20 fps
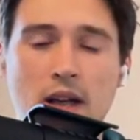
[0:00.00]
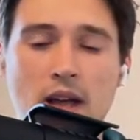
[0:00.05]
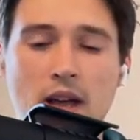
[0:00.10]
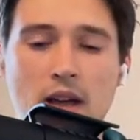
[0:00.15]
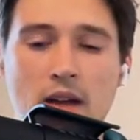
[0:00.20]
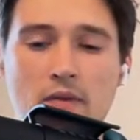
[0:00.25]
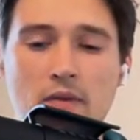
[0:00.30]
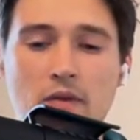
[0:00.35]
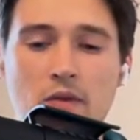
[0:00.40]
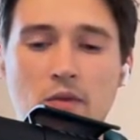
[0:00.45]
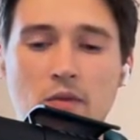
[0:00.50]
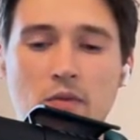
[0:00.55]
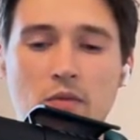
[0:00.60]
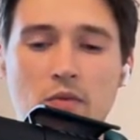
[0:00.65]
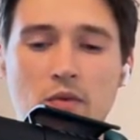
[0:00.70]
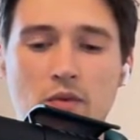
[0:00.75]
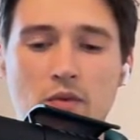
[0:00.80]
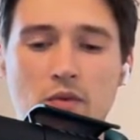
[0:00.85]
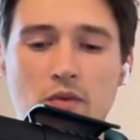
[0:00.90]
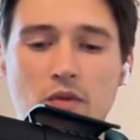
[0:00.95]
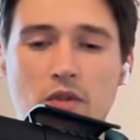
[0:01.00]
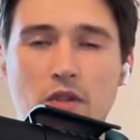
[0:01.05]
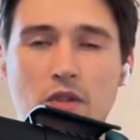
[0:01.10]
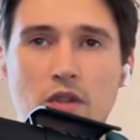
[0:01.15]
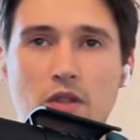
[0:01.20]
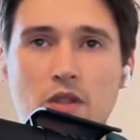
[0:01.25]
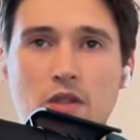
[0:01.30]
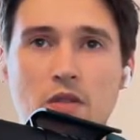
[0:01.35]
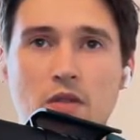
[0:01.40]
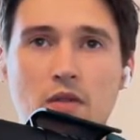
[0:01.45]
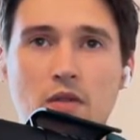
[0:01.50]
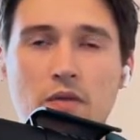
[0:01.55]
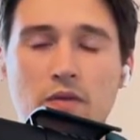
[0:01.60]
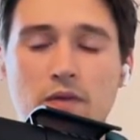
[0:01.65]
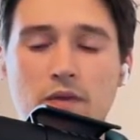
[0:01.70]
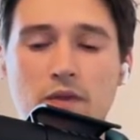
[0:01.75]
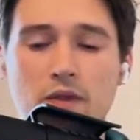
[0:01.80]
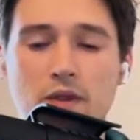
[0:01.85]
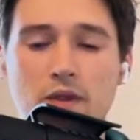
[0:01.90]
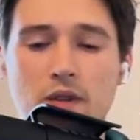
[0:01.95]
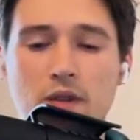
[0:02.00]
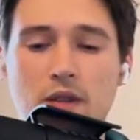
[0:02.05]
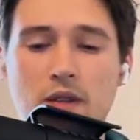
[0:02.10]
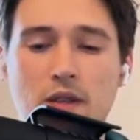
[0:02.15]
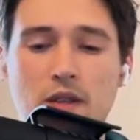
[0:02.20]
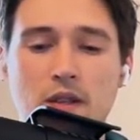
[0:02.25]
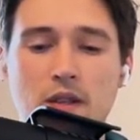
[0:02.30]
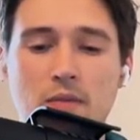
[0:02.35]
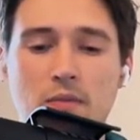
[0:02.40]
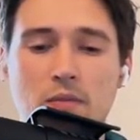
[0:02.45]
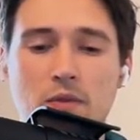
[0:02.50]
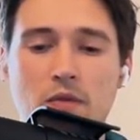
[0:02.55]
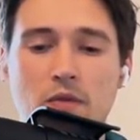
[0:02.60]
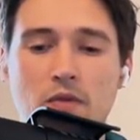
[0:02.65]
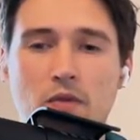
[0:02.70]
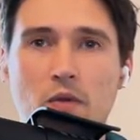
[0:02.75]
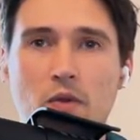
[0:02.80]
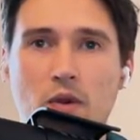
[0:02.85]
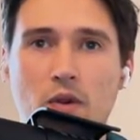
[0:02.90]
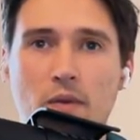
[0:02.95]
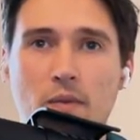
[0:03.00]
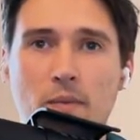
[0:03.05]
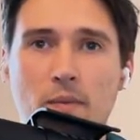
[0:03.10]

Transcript: have you solved it before?